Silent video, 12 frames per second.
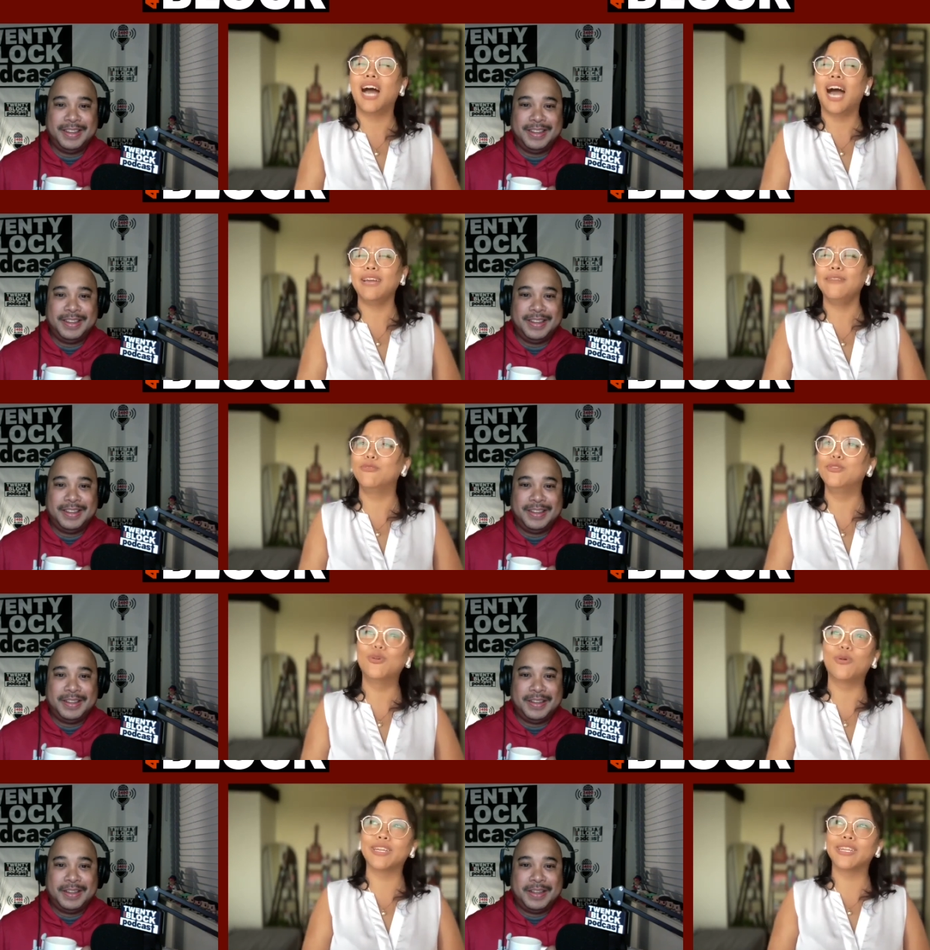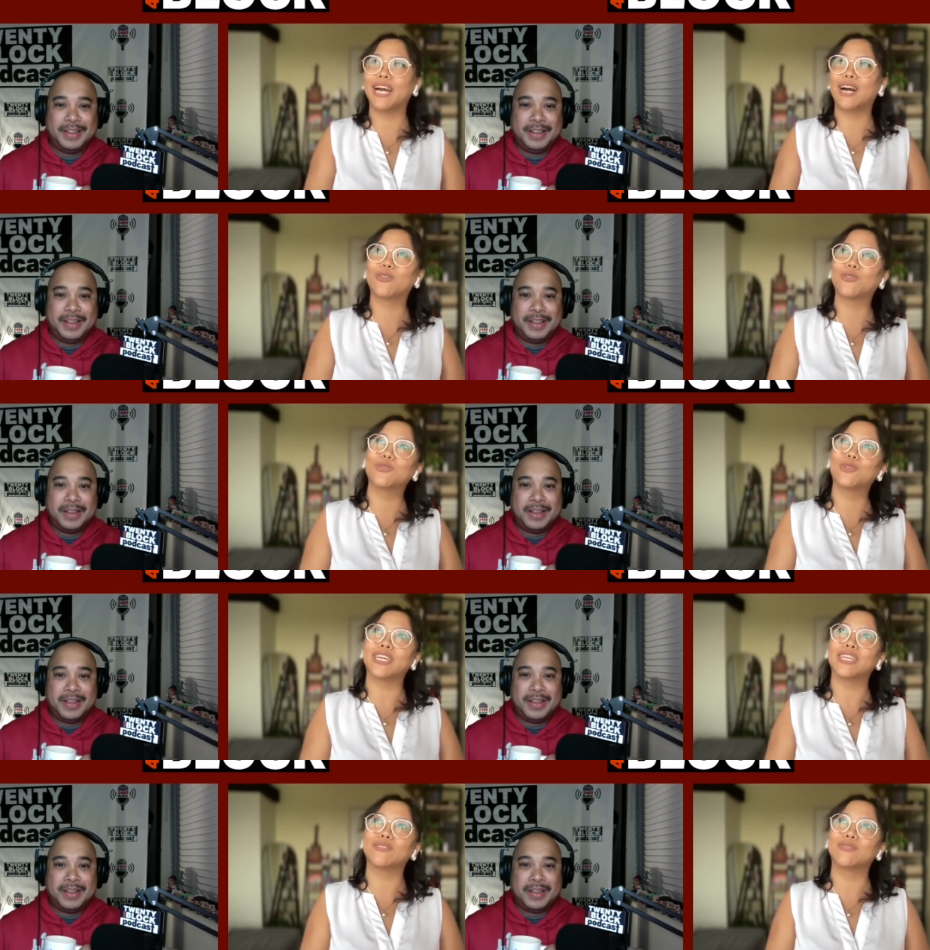Speaker 1: I have no idea how to
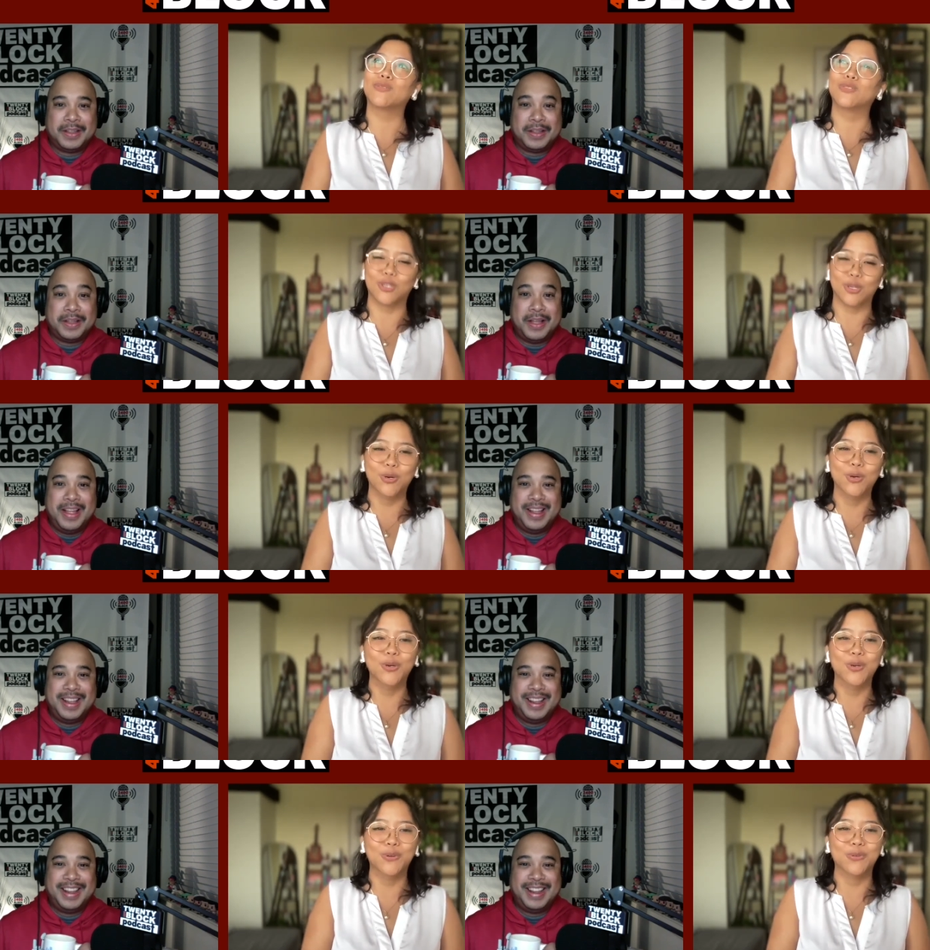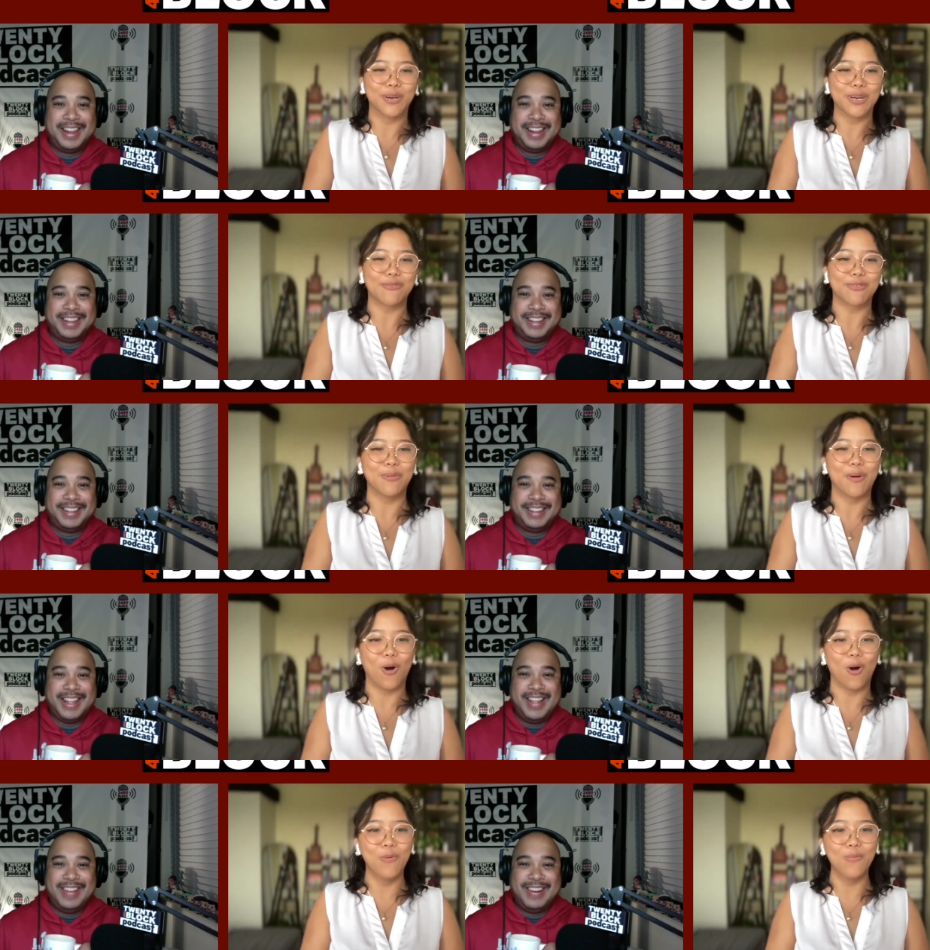like do work from
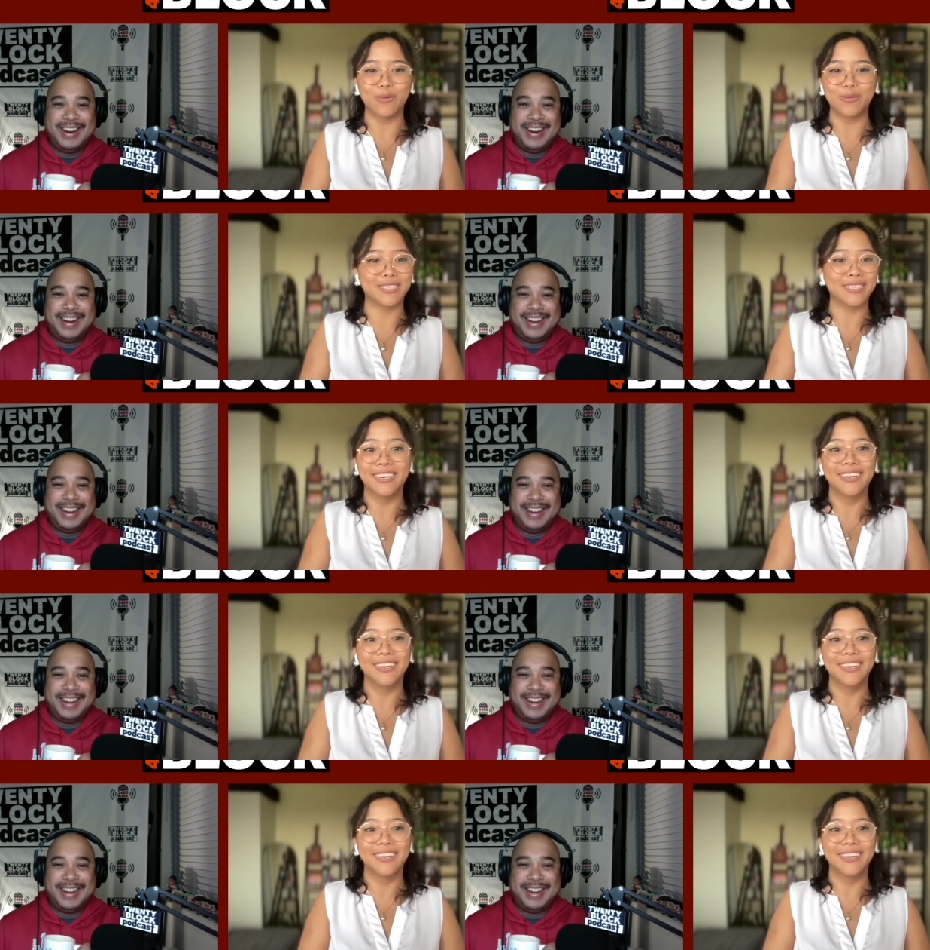home. I was